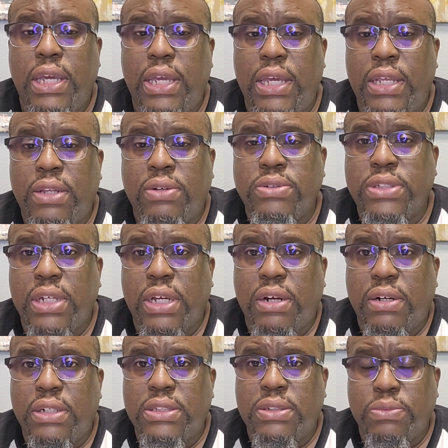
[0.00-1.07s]
in those
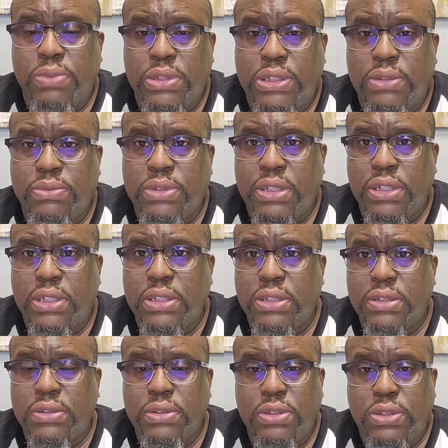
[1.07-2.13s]
areas in which he was
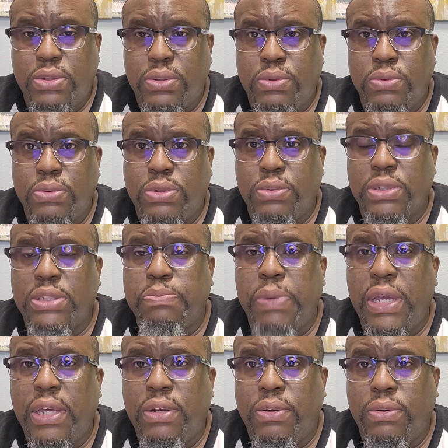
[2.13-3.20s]
looking to
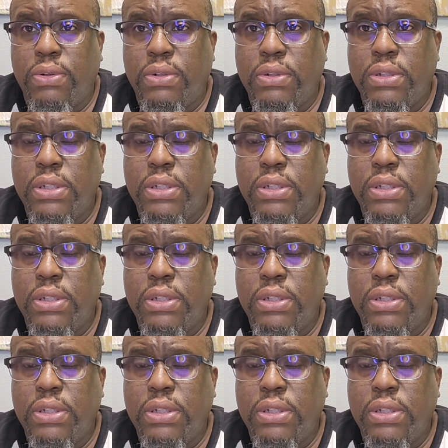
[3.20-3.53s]
expand on.